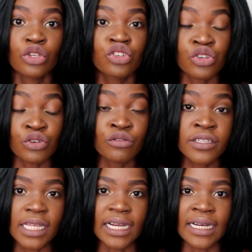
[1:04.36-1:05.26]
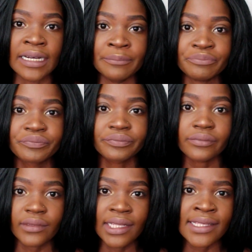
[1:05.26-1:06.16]
choose
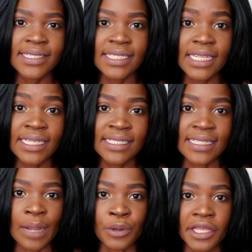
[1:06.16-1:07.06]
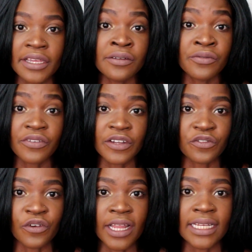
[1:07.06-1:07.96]
seats that were infant
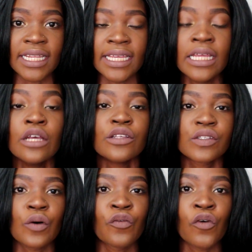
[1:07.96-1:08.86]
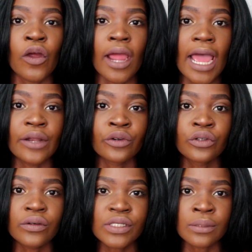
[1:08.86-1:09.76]
friendly. So I
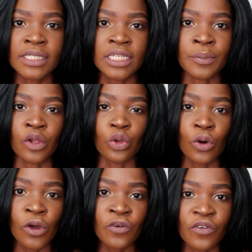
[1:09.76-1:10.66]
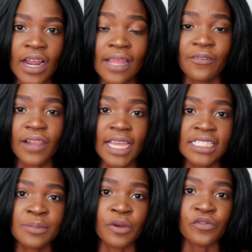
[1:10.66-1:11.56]
don't know so much about local
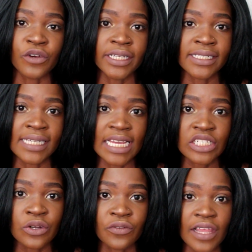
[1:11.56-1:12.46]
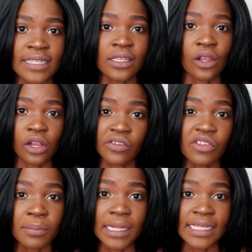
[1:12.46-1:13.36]
flights, but for international flights, a lot of
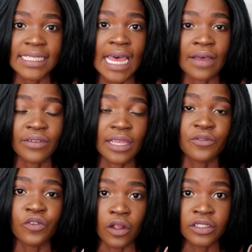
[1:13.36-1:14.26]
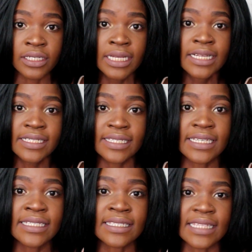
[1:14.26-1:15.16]
the planes have like front
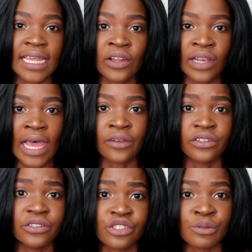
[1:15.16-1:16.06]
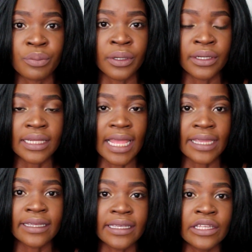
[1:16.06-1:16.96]
seats that allow you to put
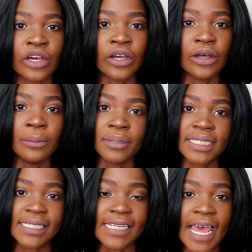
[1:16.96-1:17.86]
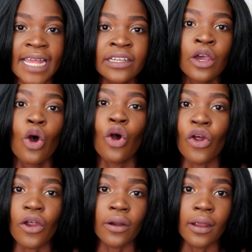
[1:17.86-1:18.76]
like either a bassinet or